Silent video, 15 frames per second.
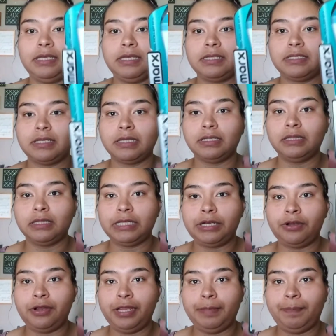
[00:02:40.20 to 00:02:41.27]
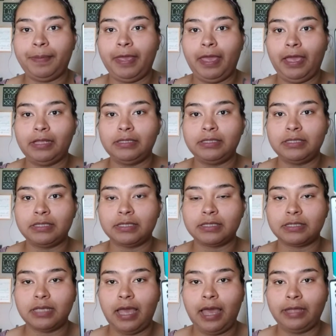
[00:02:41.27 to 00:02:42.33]
these glittery
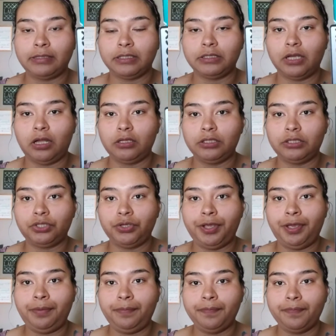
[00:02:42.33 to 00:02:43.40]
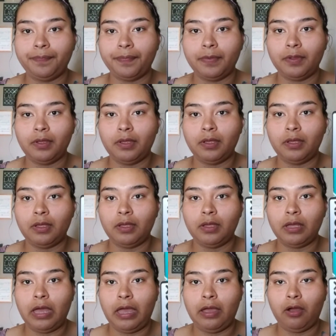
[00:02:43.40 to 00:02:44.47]
pens at the Dollar Tree.
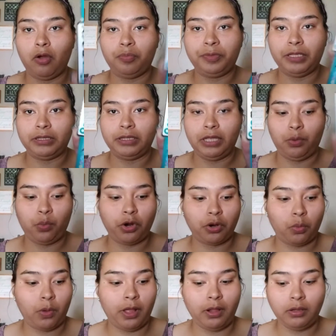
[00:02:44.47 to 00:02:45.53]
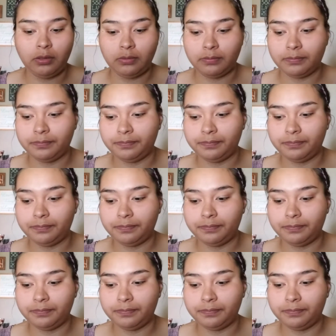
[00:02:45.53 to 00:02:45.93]
I hope that they work well.